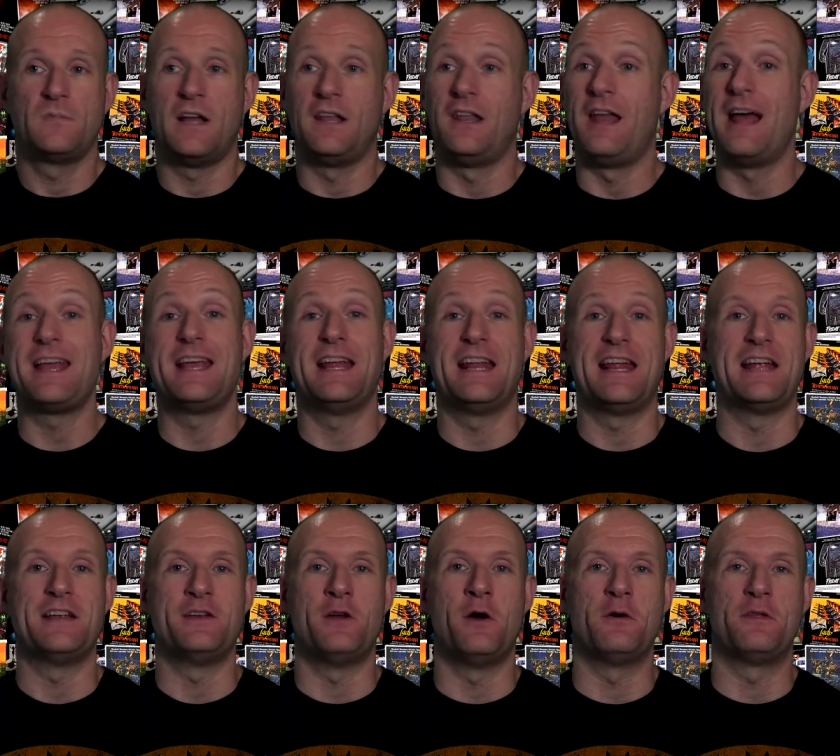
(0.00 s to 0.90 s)
like it
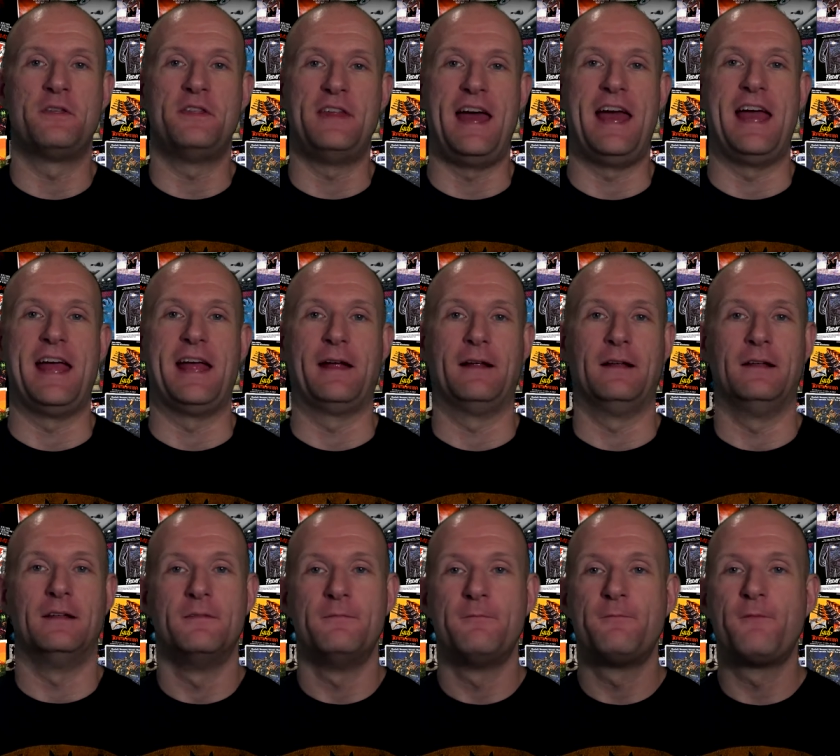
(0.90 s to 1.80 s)
ain't no thing.
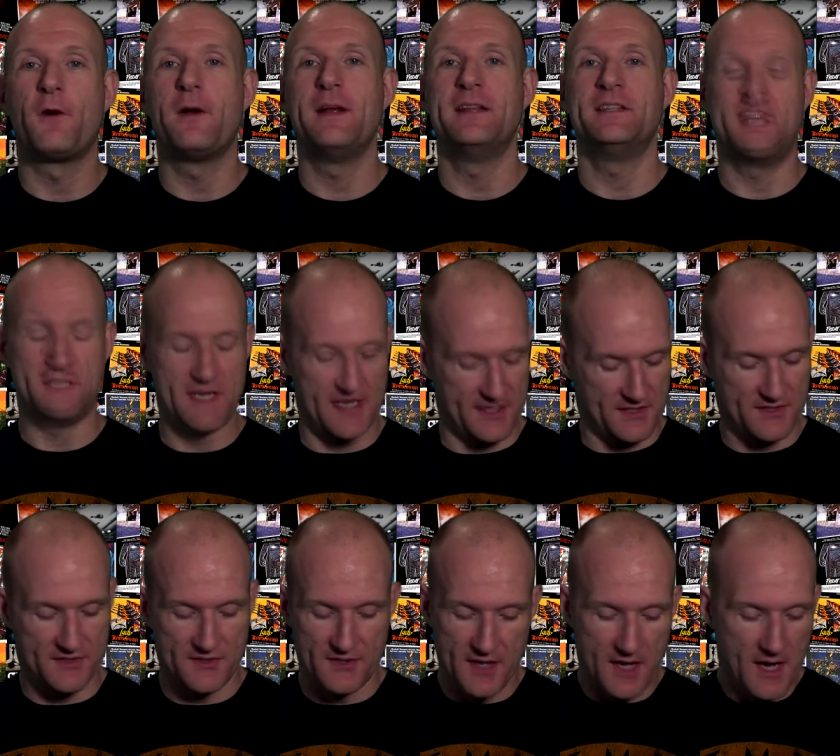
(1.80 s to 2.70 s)
For
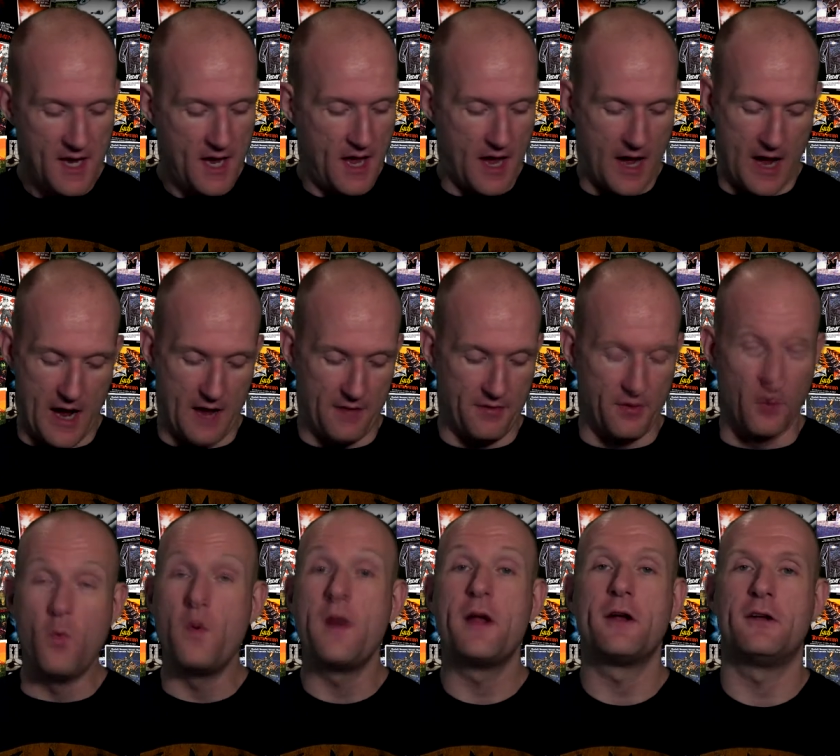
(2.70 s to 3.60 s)
instance,
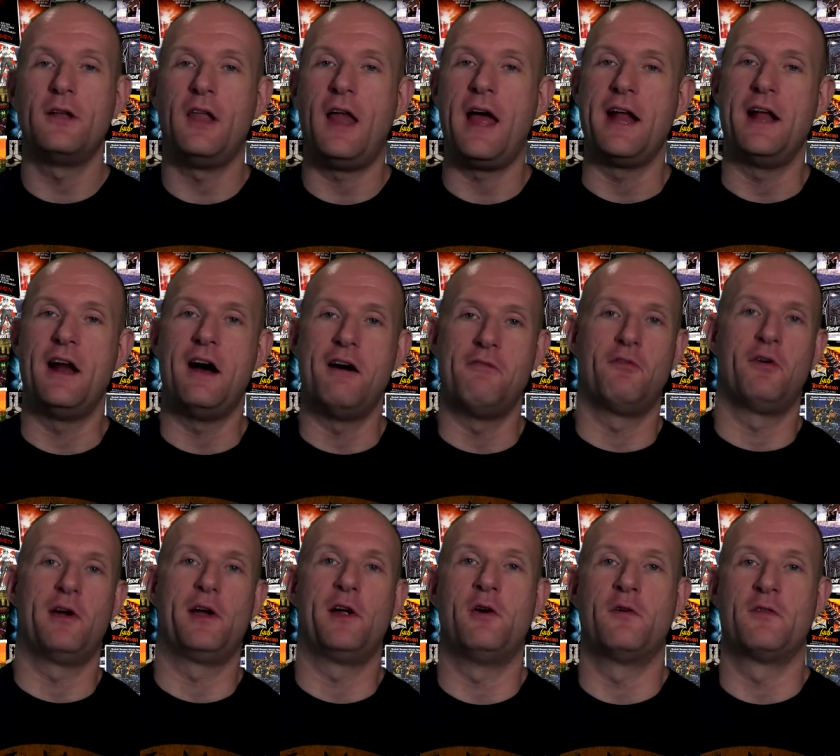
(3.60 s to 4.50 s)
the weird light
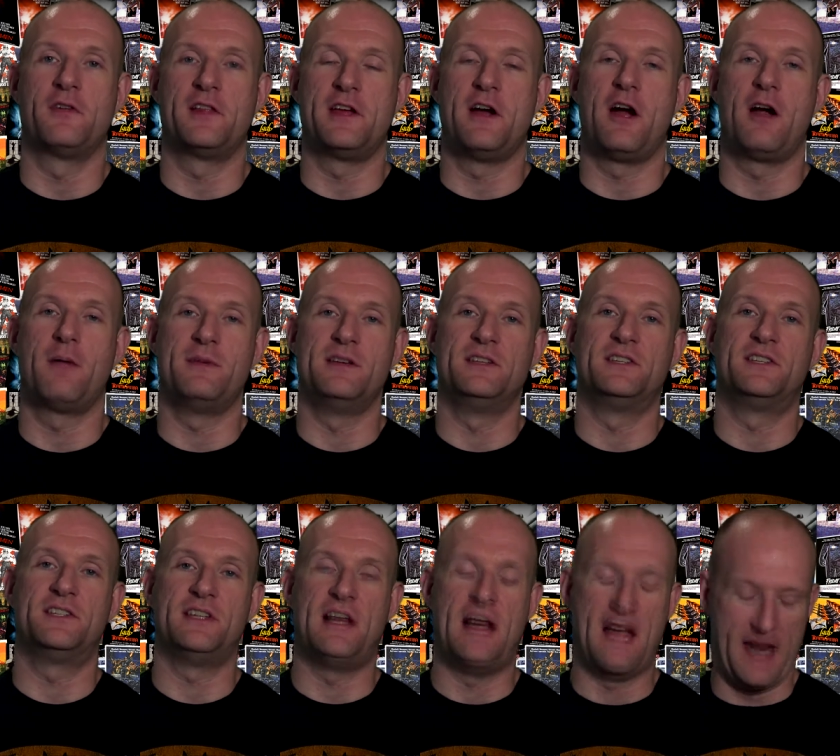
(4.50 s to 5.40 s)
hovering over the Arby's
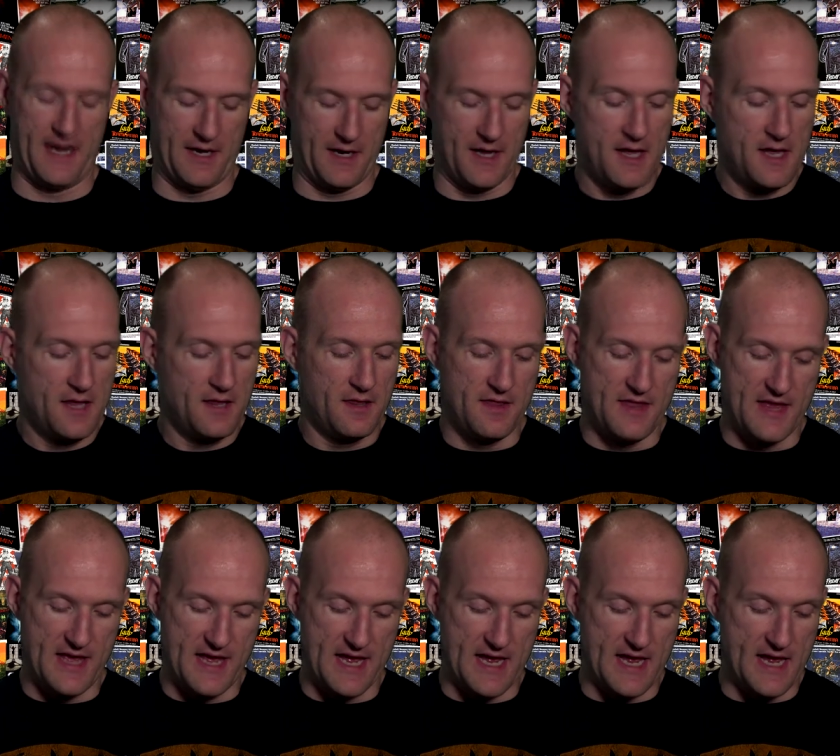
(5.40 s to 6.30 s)
sign,
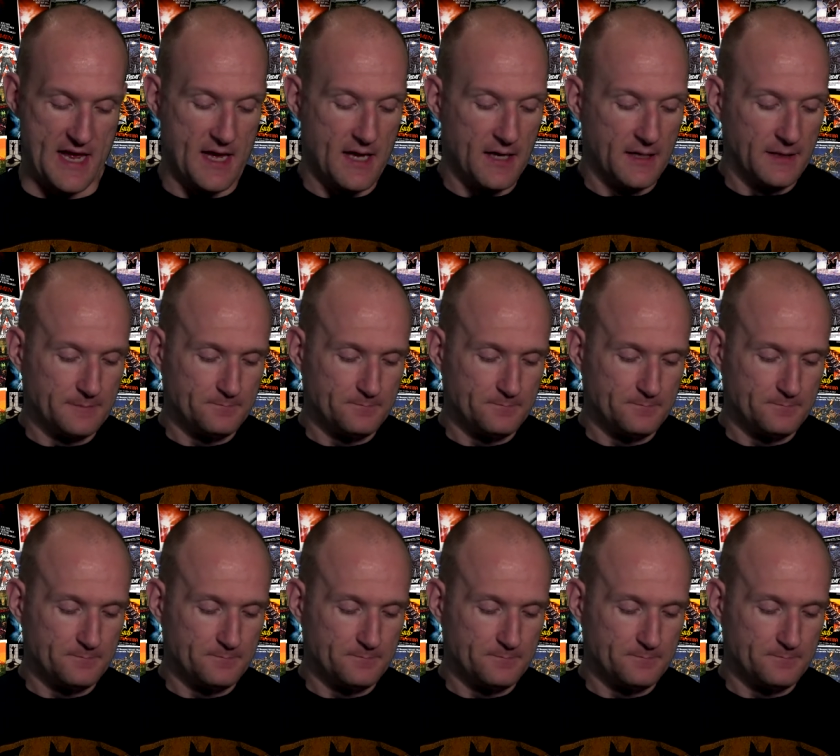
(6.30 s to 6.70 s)
the